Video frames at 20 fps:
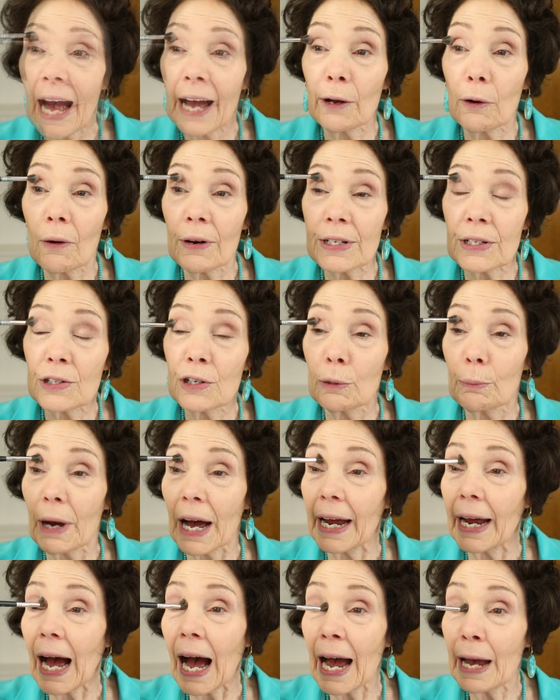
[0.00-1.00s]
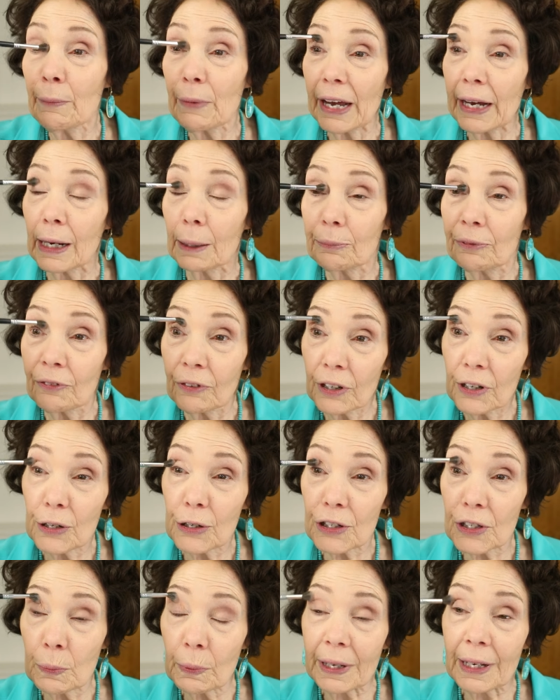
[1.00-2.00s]
I always do my eye makeup
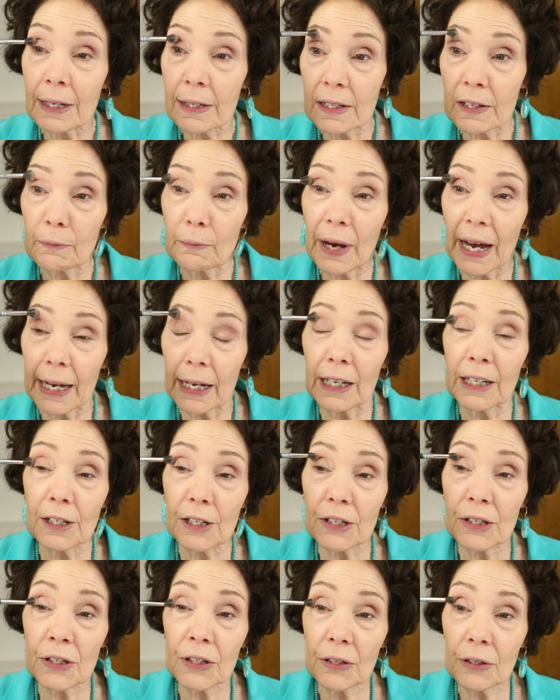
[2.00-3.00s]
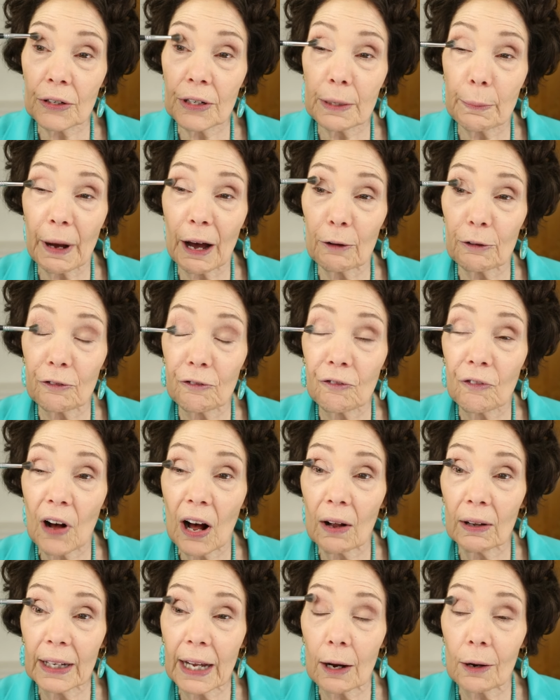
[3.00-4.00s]
first because of my concern about
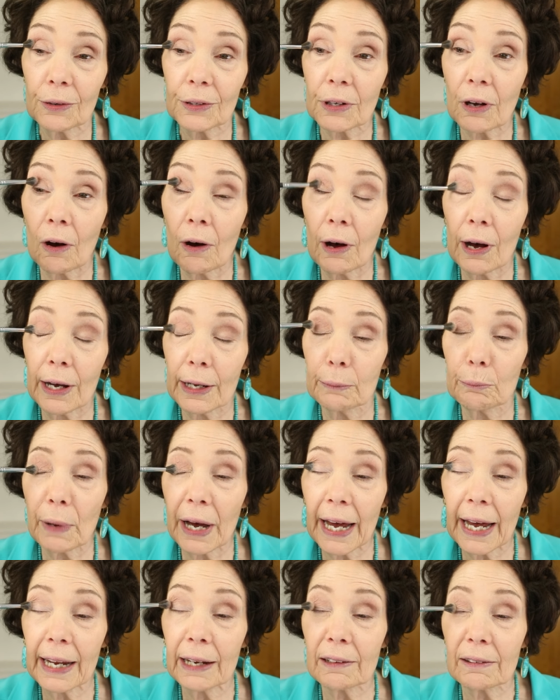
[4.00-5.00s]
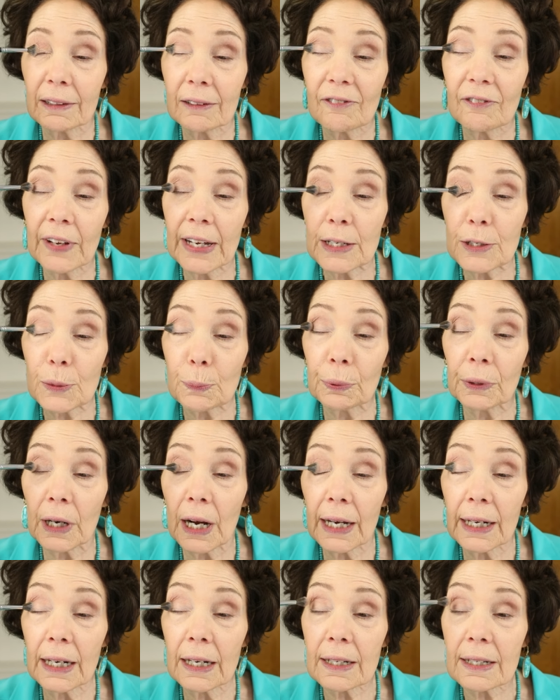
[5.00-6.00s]
fallout on my face
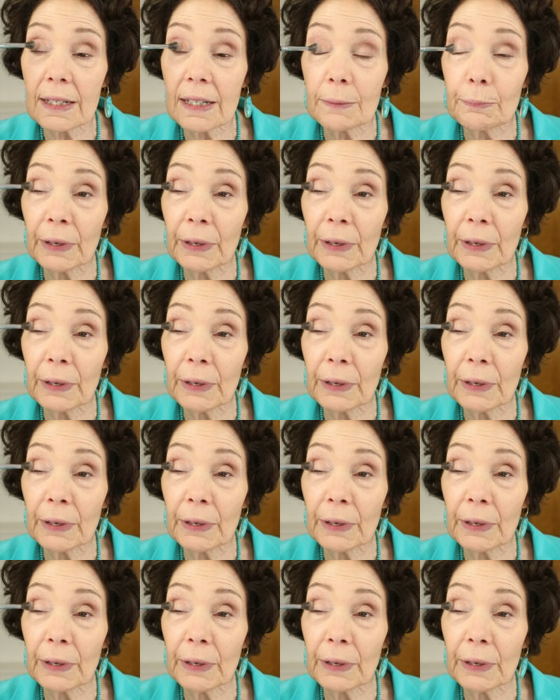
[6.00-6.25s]
products.